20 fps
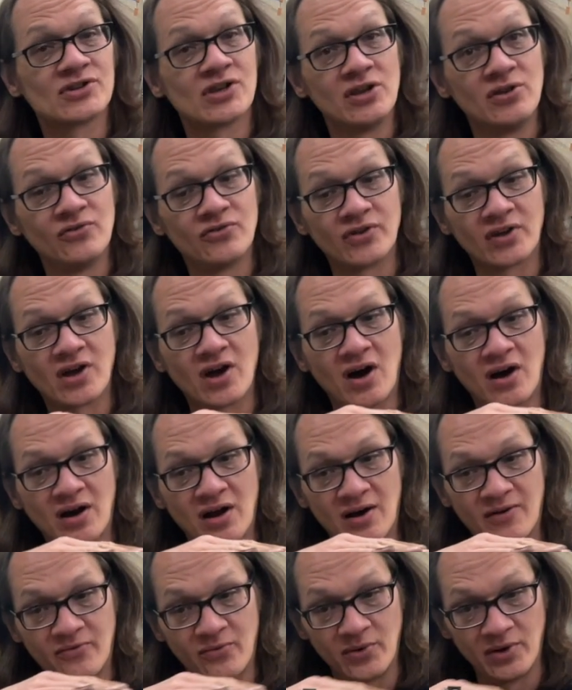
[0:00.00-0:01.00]
going to use the
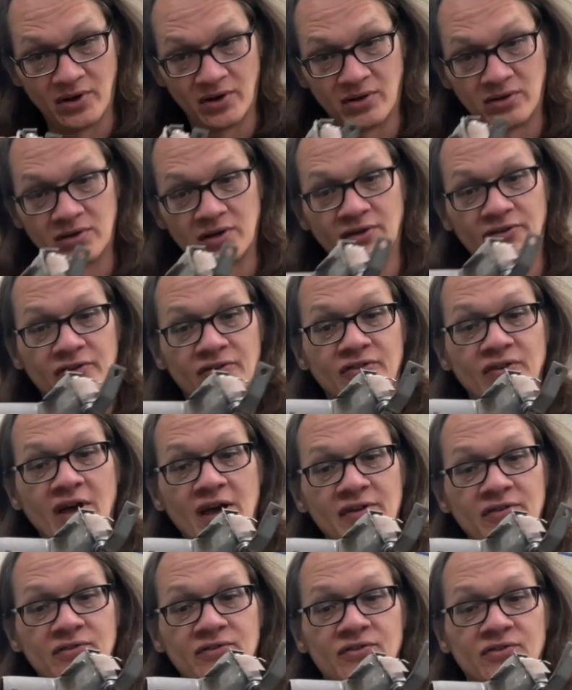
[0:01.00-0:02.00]
cutoff wheel because it's
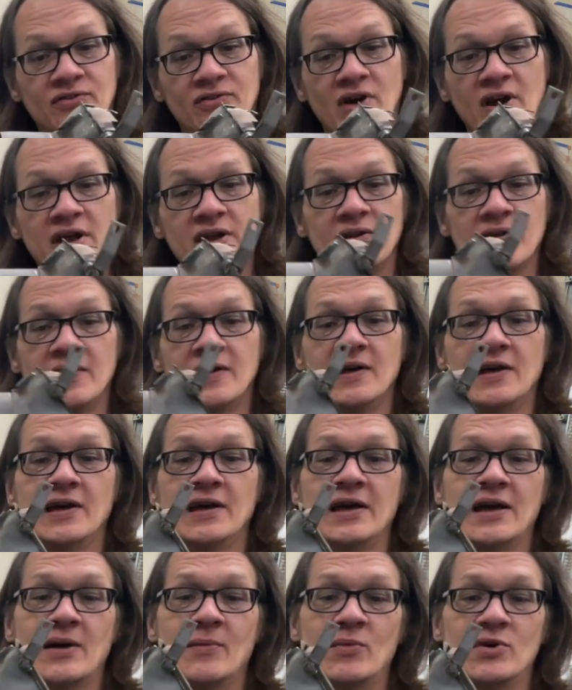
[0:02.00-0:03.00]
nice and straight.
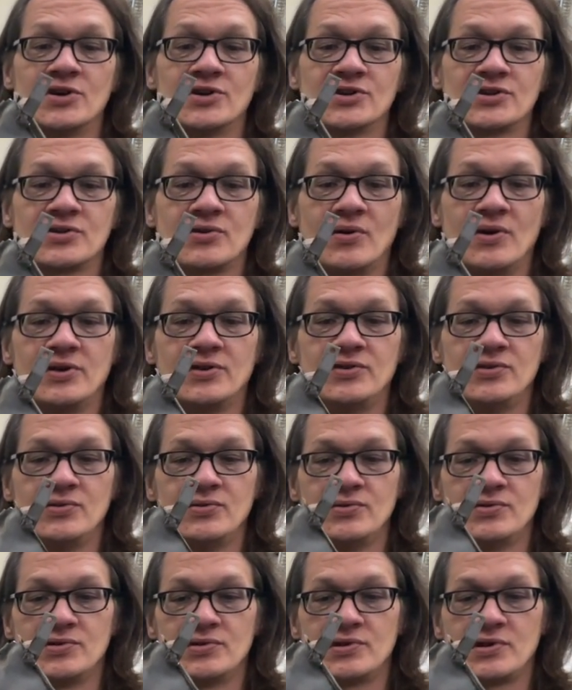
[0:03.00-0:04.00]
And we're just going to
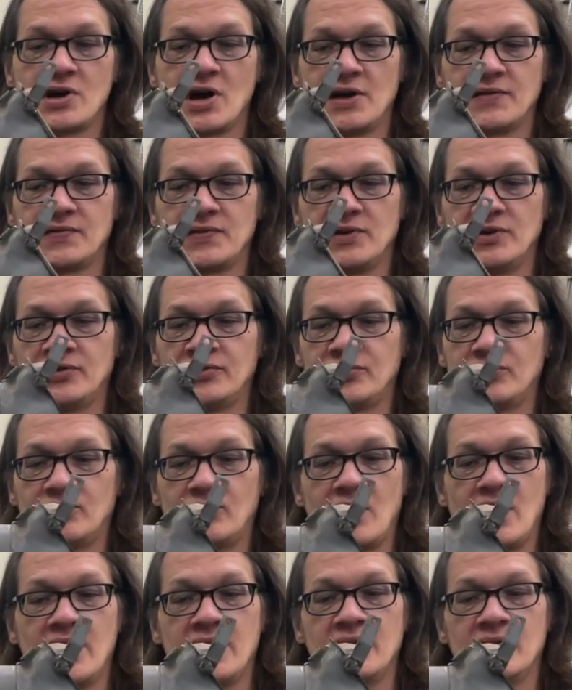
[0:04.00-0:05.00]
cut this
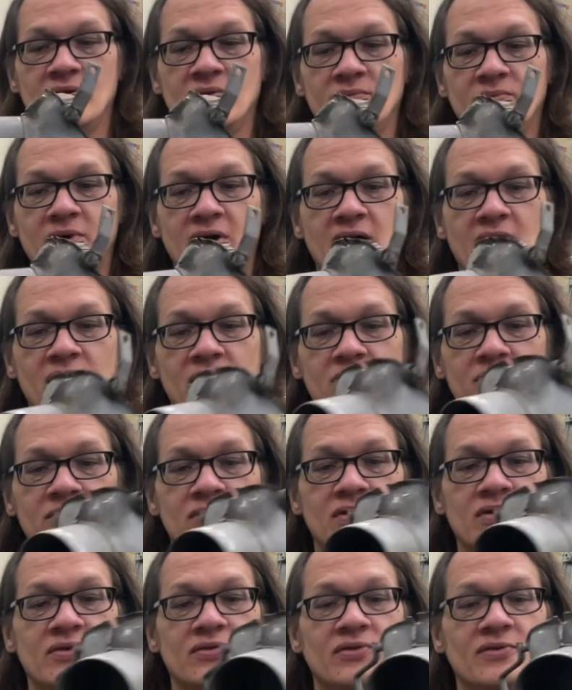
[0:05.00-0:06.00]
right around
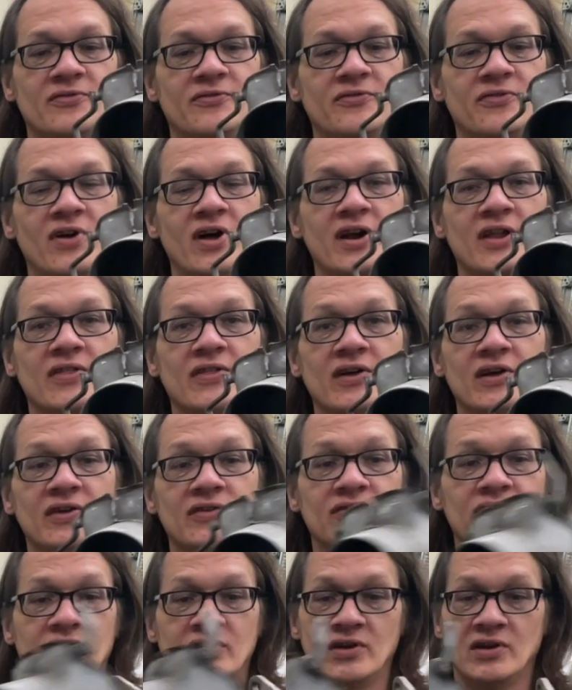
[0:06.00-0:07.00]
the front of
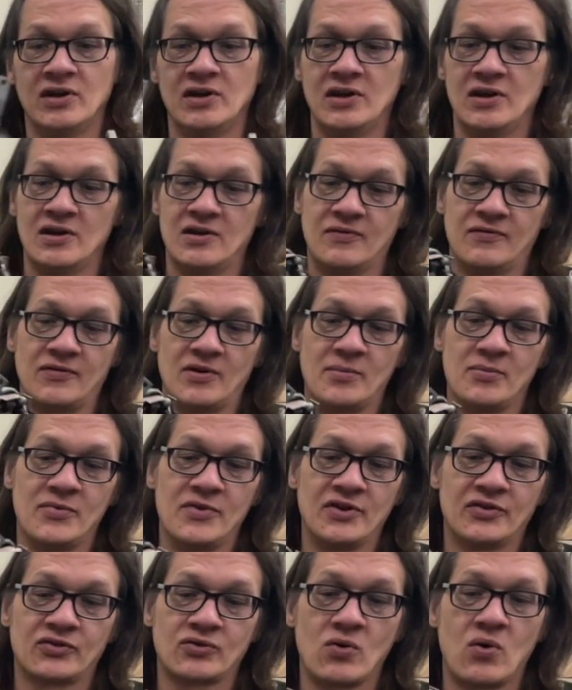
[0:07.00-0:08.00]
this, from
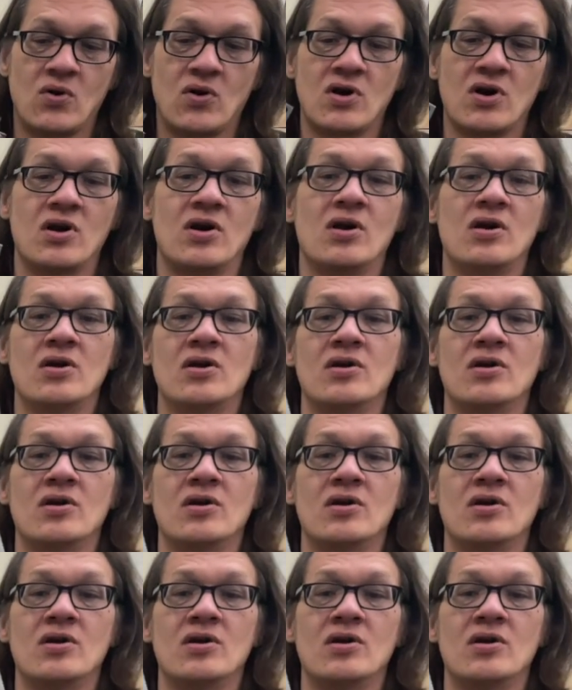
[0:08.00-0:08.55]
this corner